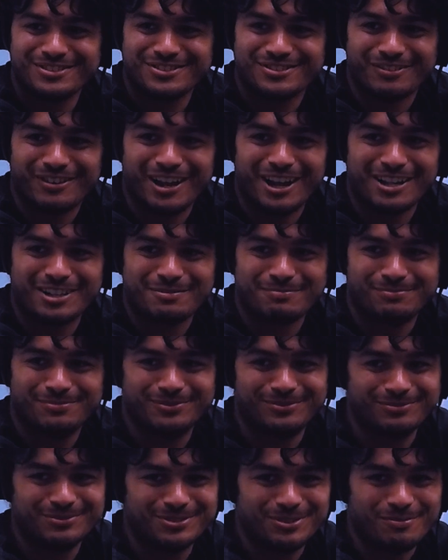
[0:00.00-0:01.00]
So
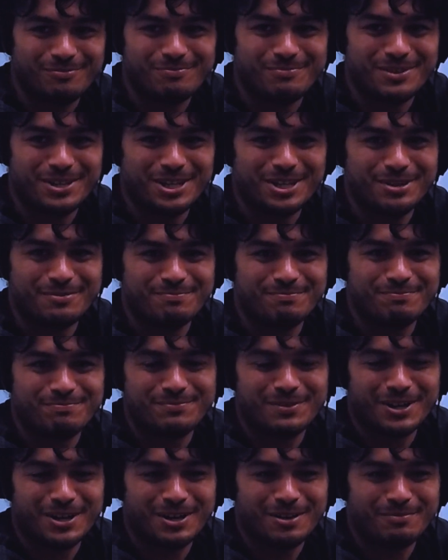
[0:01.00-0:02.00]
so me and
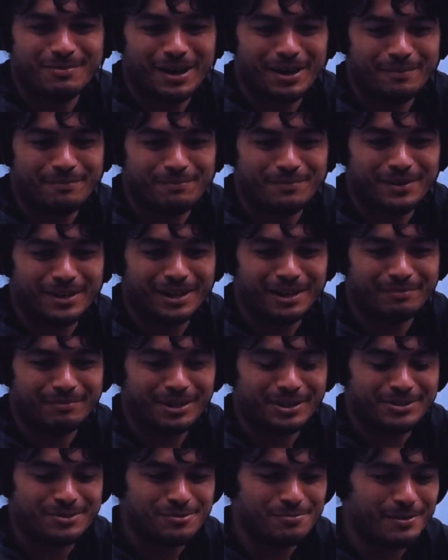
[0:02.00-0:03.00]

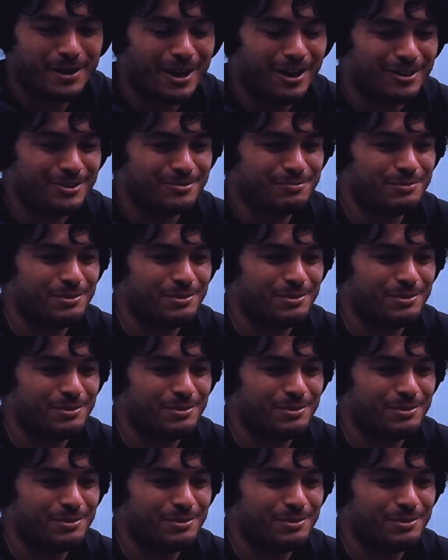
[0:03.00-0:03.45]
my 2 pals,